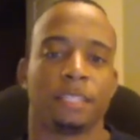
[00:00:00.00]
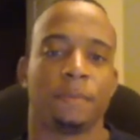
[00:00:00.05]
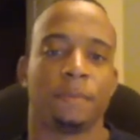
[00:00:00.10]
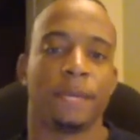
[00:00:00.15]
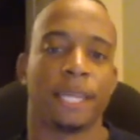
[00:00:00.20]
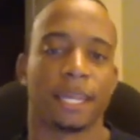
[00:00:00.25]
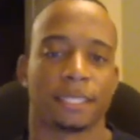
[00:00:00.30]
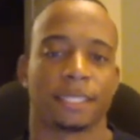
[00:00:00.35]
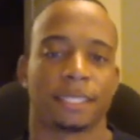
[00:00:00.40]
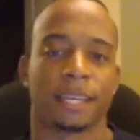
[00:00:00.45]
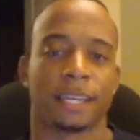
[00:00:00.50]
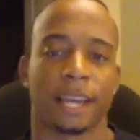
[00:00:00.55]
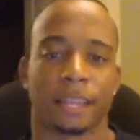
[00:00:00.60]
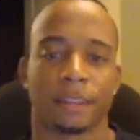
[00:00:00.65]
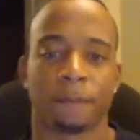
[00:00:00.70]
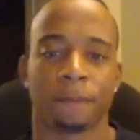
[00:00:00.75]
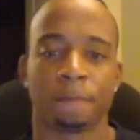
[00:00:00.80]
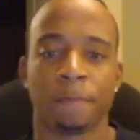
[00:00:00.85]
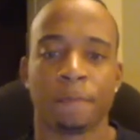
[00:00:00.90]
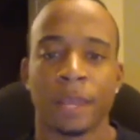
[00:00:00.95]
to be done
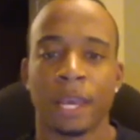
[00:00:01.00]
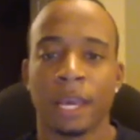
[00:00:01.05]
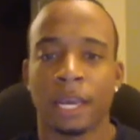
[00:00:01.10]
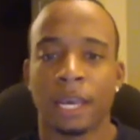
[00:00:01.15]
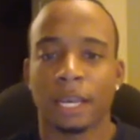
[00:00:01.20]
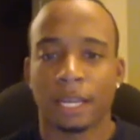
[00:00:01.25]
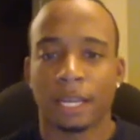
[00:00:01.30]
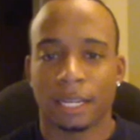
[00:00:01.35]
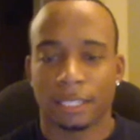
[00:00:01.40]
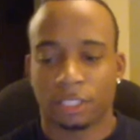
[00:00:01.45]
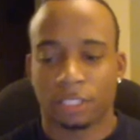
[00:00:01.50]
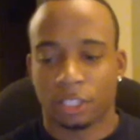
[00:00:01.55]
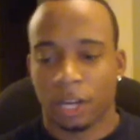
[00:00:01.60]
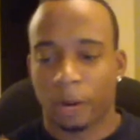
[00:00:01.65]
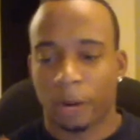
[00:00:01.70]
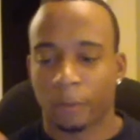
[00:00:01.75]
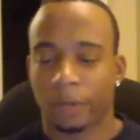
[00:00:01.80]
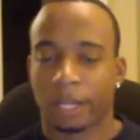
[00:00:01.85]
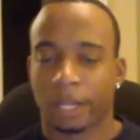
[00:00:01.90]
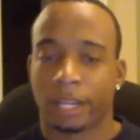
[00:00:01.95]
together because you're
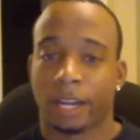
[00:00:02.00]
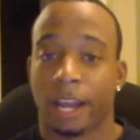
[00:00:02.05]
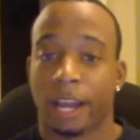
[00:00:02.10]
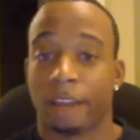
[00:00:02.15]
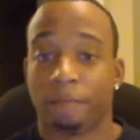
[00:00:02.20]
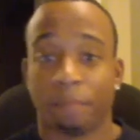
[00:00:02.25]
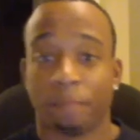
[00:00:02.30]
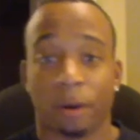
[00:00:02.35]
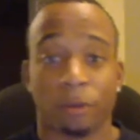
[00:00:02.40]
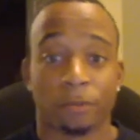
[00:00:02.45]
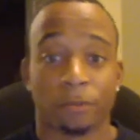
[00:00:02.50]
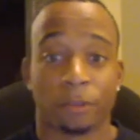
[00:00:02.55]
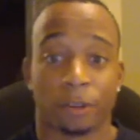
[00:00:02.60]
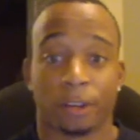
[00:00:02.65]
not really going to have both.